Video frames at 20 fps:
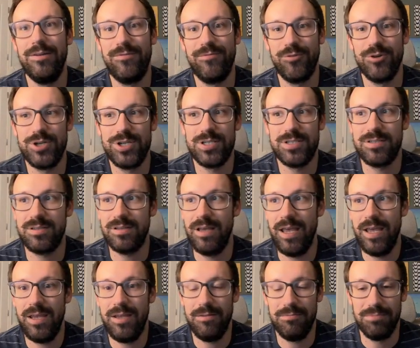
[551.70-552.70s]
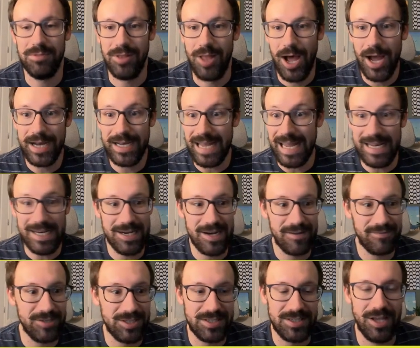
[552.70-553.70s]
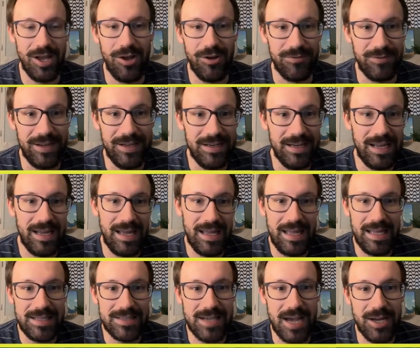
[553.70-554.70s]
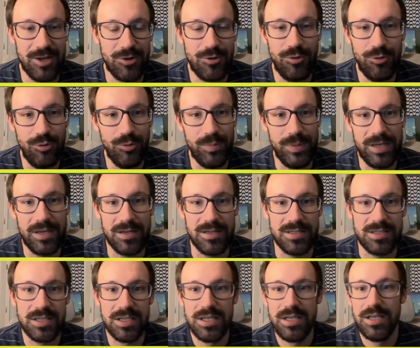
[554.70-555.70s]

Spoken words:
just a line in and of itself, and it's kind of cool because